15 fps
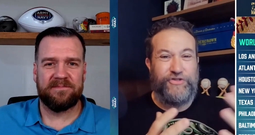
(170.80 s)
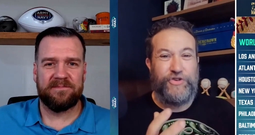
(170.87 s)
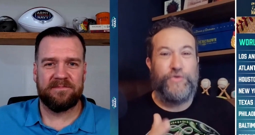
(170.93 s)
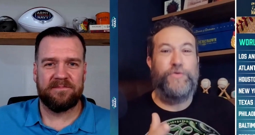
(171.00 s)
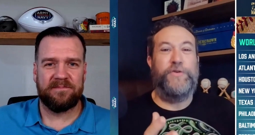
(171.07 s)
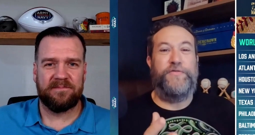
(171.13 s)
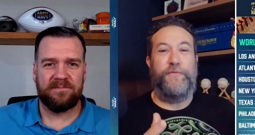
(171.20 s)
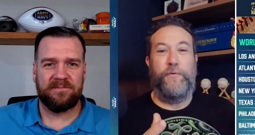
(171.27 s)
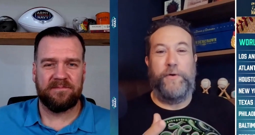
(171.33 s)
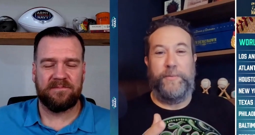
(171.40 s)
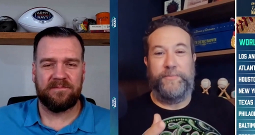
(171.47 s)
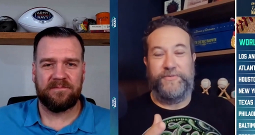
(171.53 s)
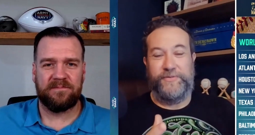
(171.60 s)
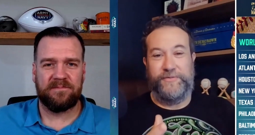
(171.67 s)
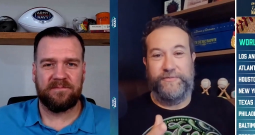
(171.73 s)

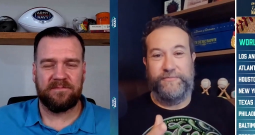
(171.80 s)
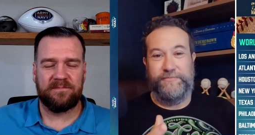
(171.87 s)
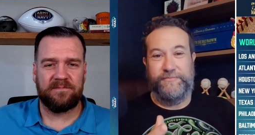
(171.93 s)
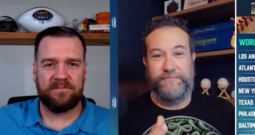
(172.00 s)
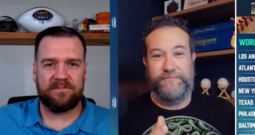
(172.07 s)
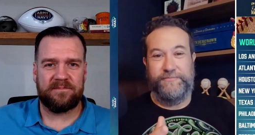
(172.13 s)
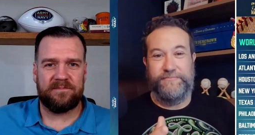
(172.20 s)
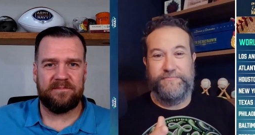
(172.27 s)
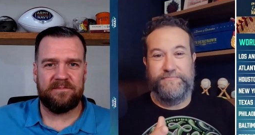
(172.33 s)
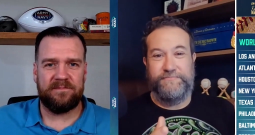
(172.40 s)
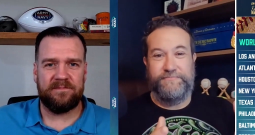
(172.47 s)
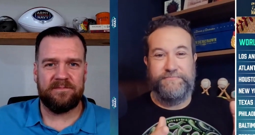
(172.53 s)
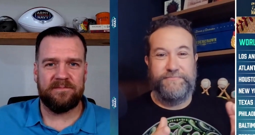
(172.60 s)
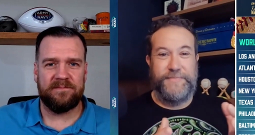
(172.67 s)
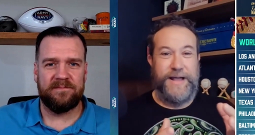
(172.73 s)
Speaker 1: uniforms,
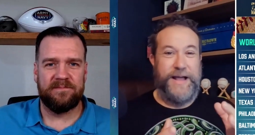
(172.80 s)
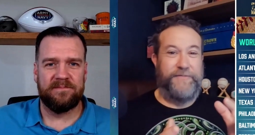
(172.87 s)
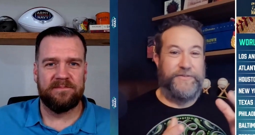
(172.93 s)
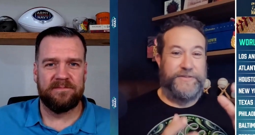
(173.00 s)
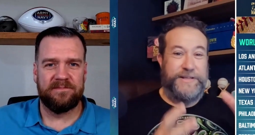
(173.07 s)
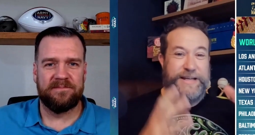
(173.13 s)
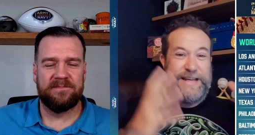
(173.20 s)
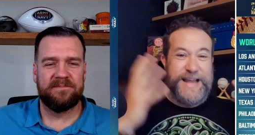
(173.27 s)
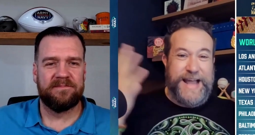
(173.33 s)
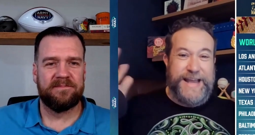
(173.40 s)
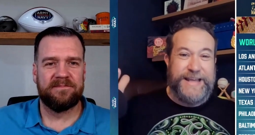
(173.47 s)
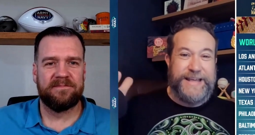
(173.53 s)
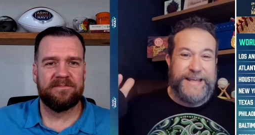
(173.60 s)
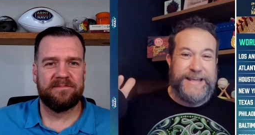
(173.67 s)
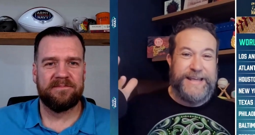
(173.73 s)
obviously
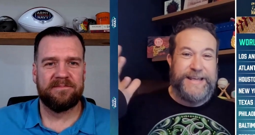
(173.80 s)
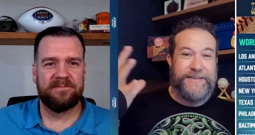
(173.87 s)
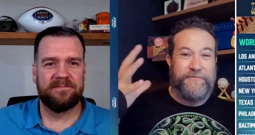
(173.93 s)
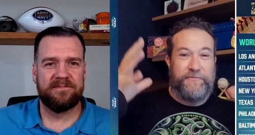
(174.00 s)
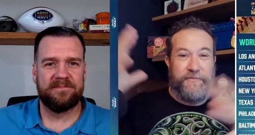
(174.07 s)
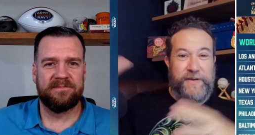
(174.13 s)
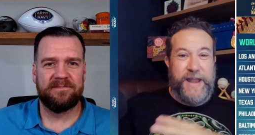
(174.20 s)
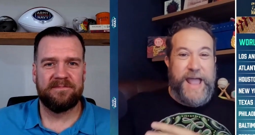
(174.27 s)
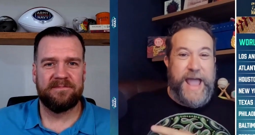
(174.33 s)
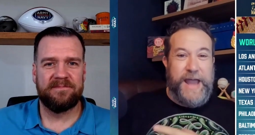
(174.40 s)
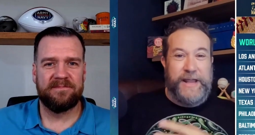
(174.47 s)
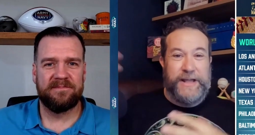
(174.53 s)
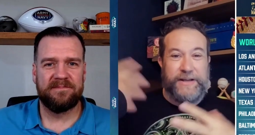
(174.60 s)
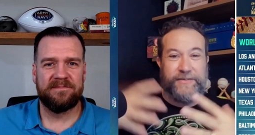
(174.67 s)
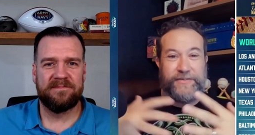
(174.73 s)
Nike and
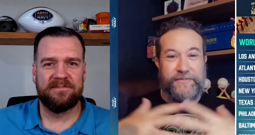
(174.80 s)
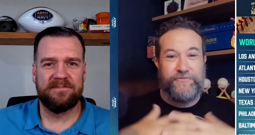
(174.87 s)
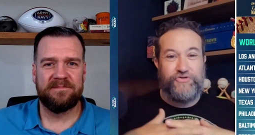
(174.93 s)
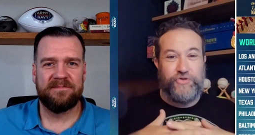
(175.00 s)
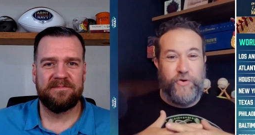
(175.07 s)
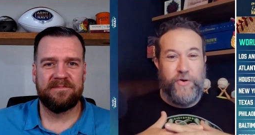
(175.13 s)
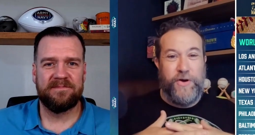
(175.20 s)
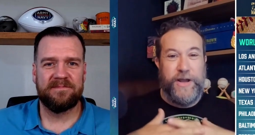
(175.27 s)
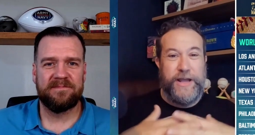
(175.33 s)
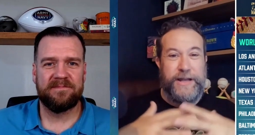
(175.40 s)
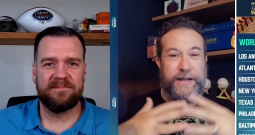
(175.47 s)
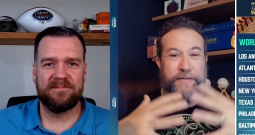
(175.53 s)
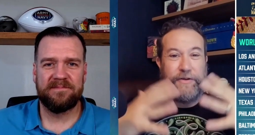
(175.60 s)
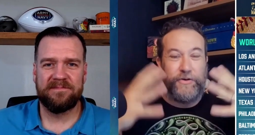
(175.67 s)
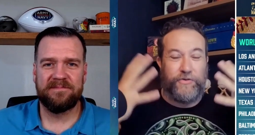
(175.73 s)
Fanatics have
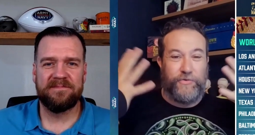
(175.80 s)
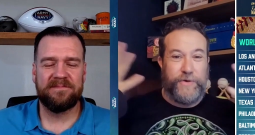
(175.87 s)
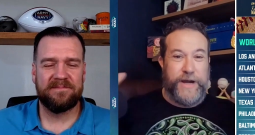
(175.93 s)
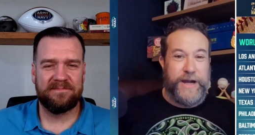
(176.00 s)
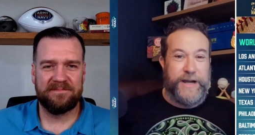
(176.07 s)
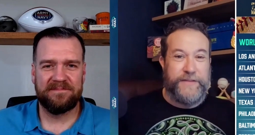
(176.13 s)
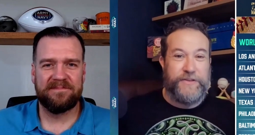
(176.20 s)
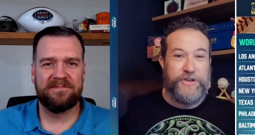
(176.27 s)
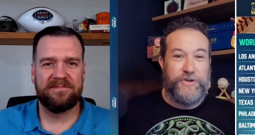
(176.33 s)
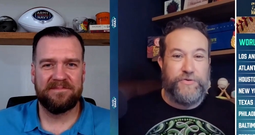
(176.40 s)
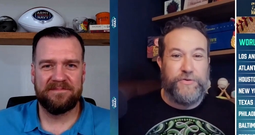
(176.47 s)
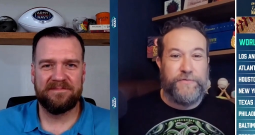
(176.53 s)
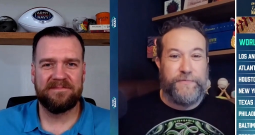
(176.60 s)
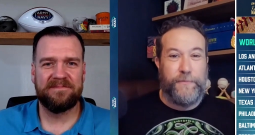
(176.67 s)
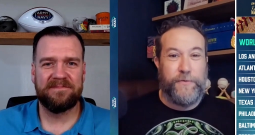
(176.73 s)
joined, and they're creating the
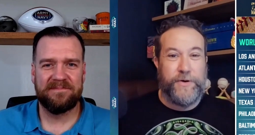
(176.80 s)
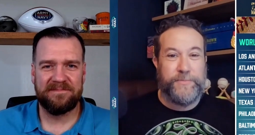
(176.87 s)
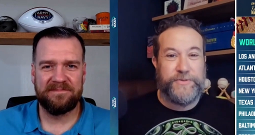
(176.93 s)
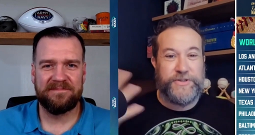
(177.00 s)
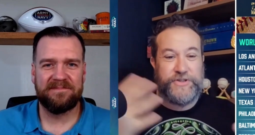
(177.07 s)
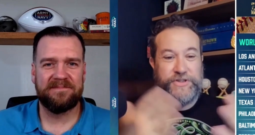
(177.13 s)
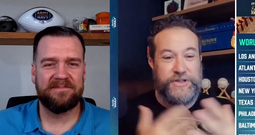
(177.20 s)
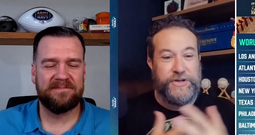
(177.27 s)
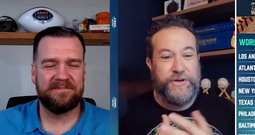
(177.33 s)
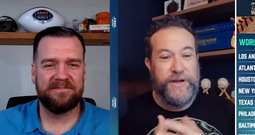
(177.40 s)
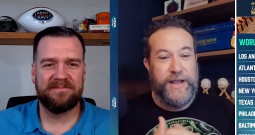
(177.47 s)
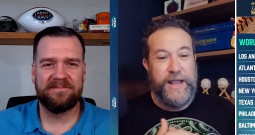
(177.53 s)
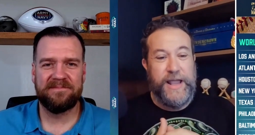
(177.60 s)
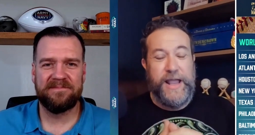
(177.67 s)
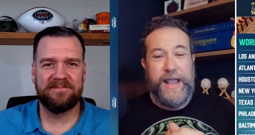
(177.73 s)
uniforms this year.
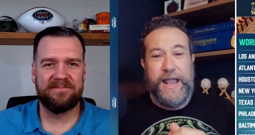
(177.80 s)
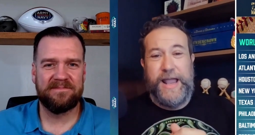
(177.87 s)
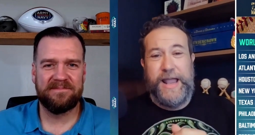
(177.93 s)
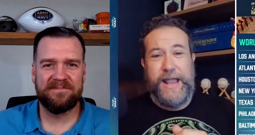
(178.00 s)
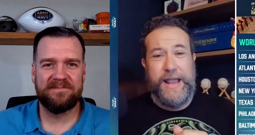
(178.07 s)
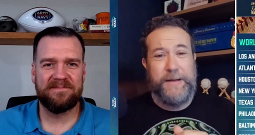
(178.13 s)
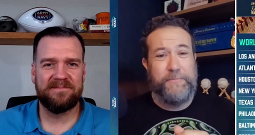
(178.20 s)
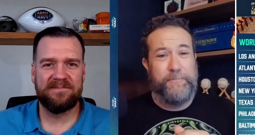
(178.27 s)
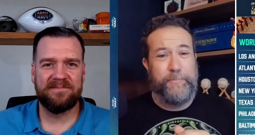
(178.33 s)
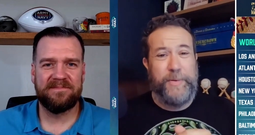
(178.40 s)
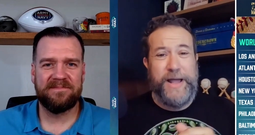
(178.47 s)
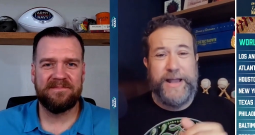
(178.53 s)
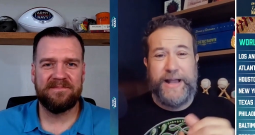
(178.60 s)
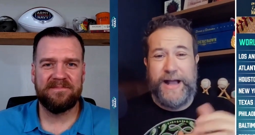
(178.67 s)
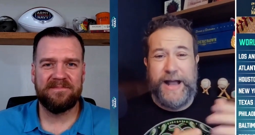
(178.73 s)
And
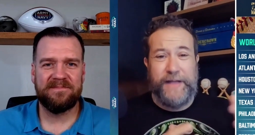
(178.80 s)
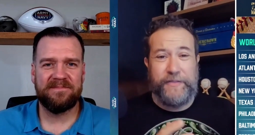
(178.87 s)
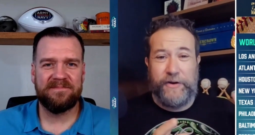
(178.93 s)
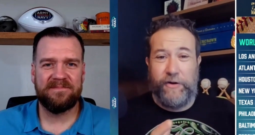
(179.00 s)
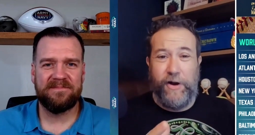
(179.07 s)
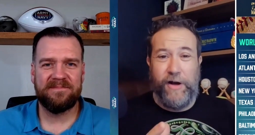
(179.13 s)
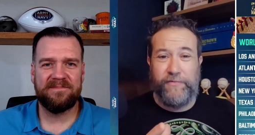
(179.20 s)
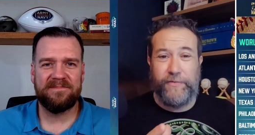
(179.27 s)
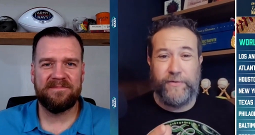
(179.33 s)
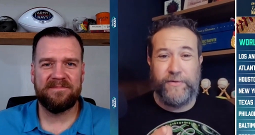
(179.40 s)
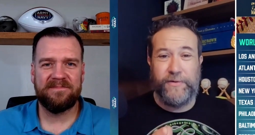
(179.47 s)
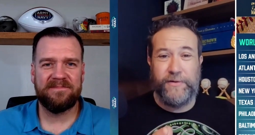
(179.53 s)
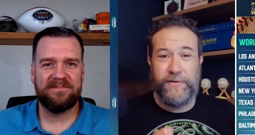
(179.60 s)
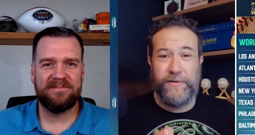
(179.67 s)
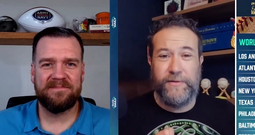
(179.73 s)
by God, they're awful.
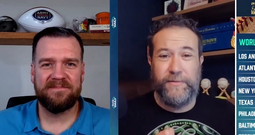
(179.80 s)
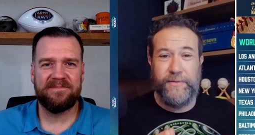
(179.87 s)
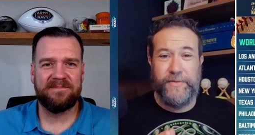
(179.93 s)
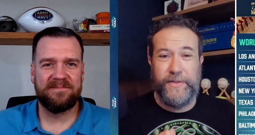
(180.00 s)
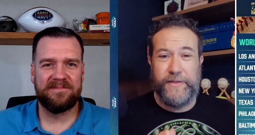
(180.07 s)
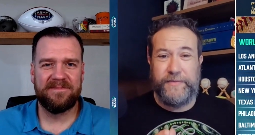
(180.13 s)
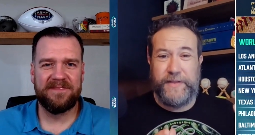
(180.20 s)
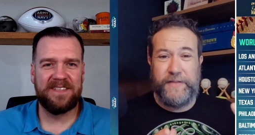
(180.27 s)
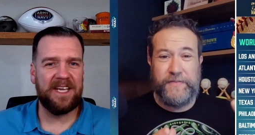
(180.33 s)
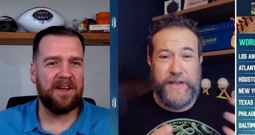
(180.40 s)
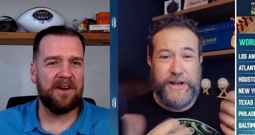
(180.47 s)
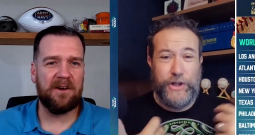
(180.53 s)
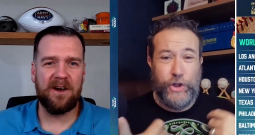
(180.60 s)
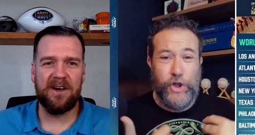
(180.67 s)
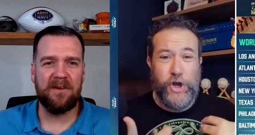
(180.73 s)

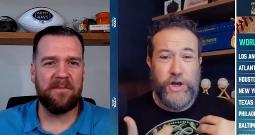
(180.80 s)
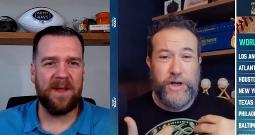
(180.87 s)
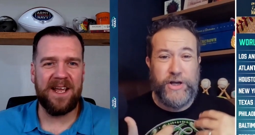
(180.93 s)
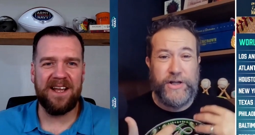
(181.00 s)
They look